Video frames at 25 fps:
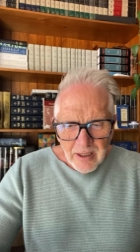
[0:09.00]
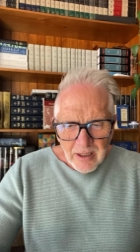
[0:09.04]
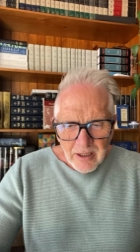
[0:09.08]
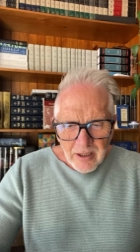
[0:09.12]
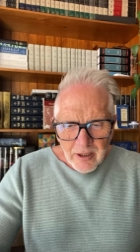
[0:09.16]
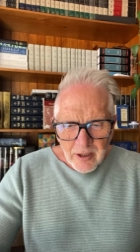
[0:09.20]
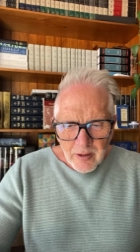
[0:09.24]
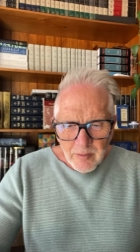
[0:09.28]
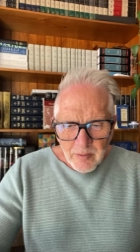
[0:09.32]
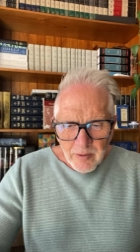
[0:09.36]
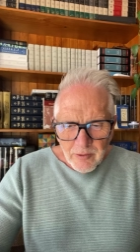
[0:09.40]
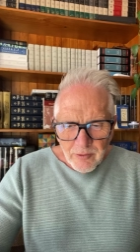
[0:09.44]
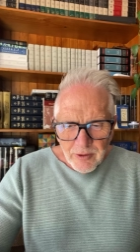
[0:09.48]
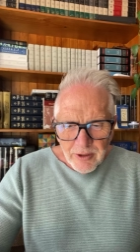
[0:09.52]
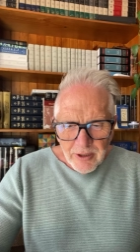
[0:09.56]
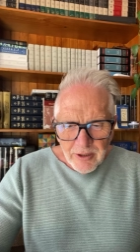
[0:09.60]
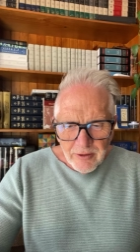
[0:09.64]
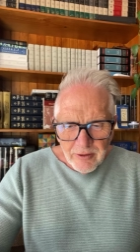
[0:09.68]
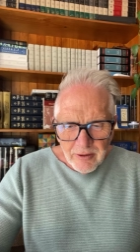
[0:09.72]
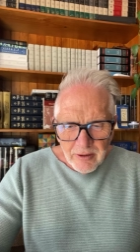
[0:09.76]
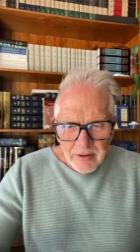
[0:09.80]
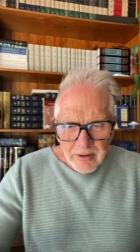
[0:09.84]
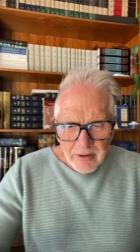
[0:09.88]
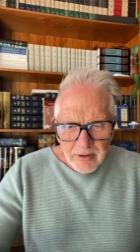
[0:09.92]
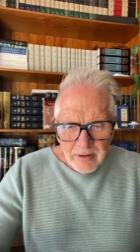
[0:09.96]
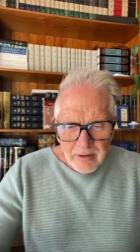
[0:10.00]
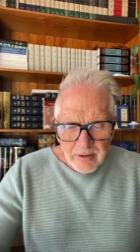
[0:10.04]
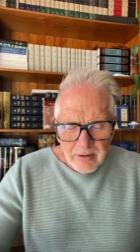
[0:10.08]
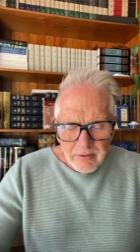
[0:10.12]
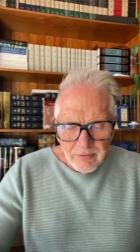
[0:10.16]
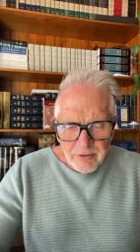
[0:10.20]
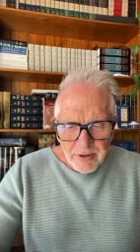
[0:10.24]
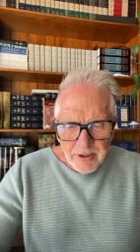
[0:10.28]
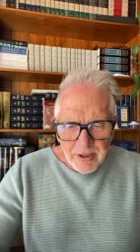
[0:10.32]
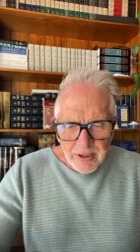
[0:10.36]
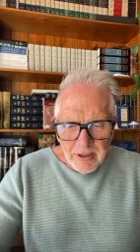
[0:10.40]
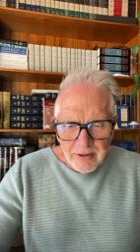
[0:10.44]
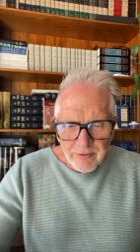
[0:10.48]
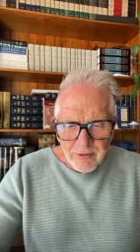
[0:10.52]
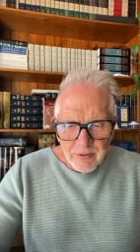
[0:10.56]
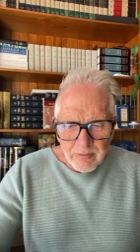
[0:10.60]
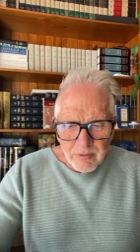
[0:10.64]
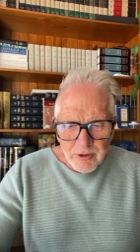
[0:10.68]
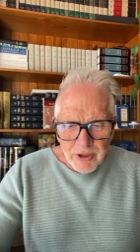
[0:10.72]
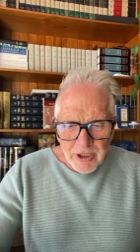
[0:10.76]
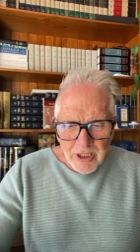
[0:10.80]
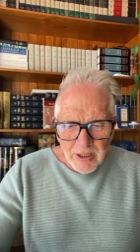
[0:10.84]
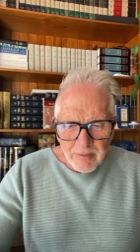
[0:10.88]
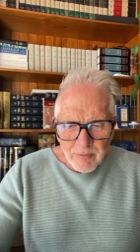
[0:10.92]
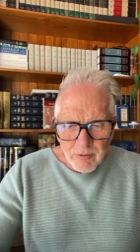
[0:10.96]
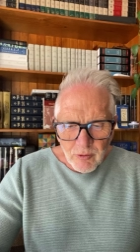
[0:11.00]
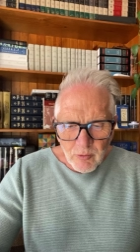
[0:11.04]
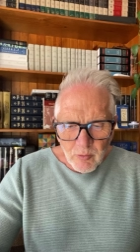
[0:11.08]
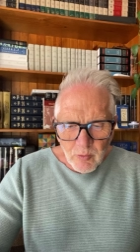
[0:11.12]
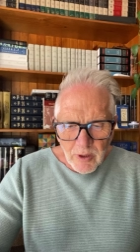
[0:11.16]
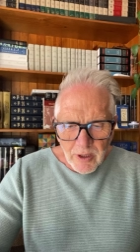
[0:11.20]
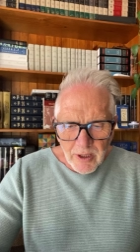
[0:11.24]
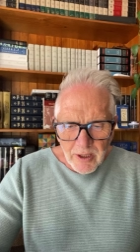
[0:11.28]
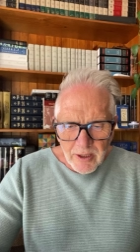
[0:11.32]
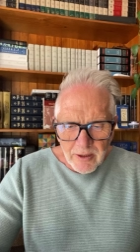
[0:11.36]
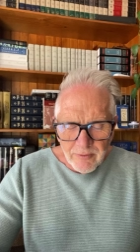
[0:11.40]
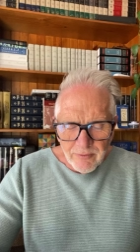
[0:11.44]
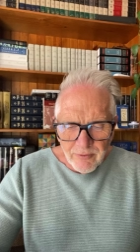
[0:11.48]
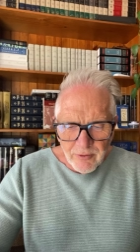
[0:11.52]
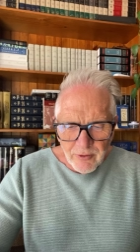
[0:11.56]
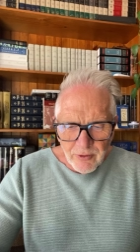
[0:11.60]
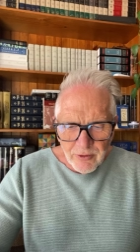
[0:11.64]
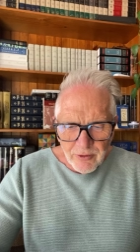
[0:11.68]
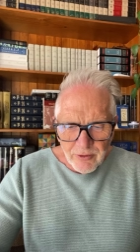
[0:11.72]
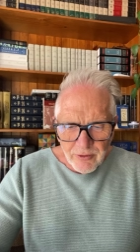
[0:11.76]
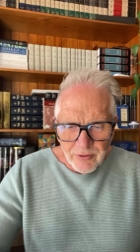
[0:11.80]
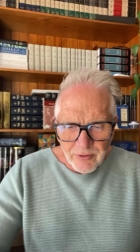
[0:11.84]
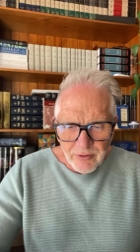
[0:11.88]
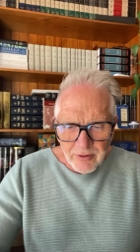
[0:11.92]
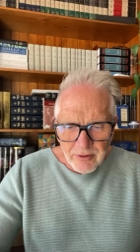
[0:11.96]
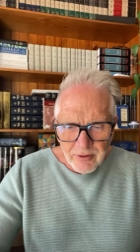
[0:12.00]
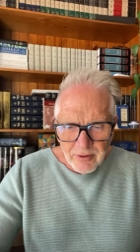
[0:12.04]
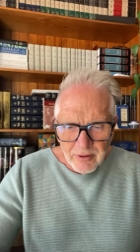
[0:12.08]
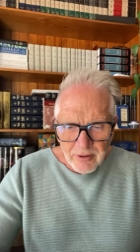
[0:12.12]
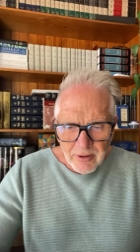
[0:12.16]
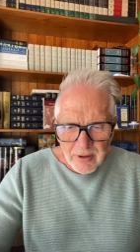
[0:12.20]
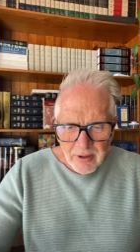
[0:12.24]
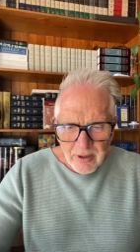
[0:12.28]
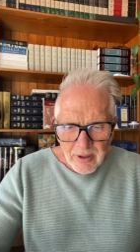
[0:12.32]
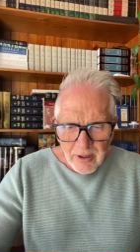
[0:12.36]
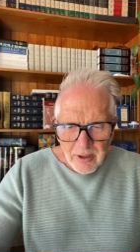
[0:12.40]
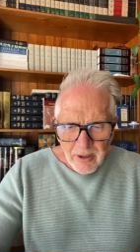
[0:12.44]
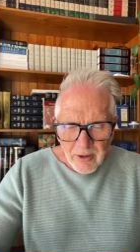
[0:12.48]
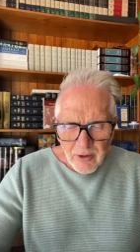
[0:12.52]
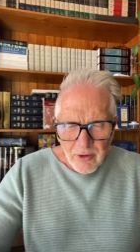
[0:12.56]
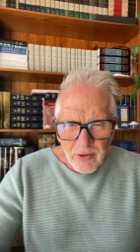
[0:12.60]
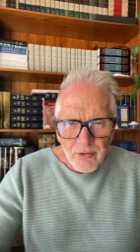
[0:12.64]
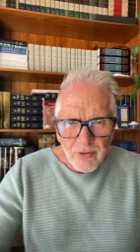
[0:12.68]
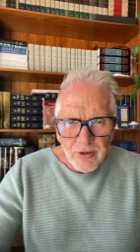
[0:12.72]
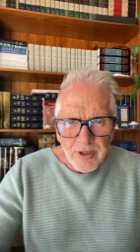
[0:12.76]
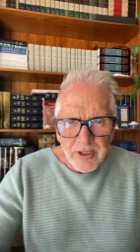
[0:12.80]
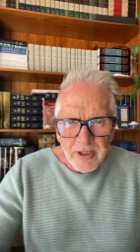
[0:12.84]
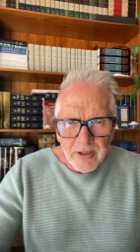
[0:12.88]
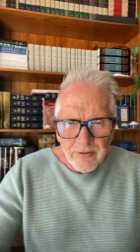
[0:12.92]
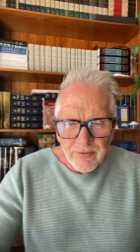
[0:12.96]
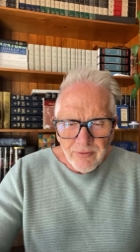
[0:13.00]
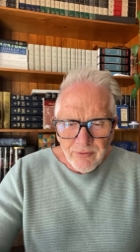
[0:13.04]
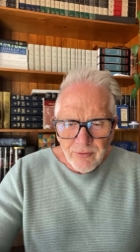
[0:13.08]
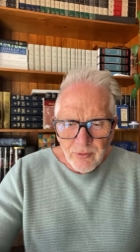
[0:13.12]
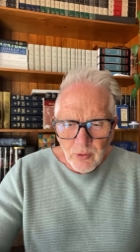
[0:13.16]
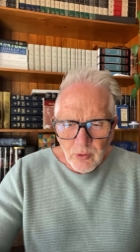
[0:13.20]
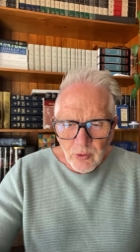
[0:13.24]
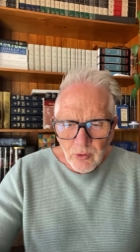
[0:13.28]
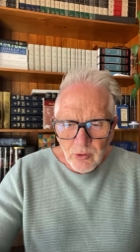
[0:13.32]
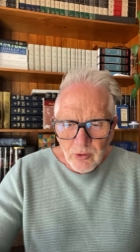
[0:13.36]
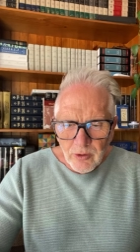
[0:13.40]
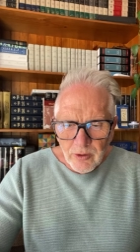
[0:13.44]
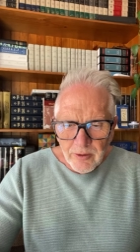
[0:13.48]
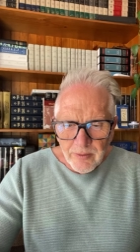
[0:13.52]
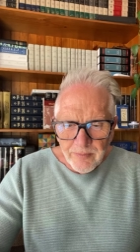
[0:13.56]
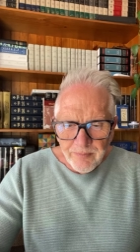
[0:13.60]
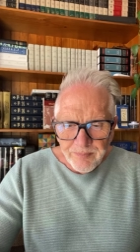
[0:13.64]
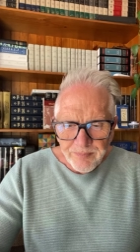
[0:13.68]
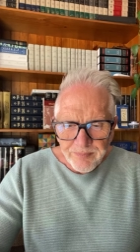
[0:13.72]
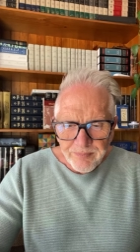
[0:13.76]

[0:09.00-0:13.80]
I'm going to be reading, reading from chapter 1, verse 3 and 4.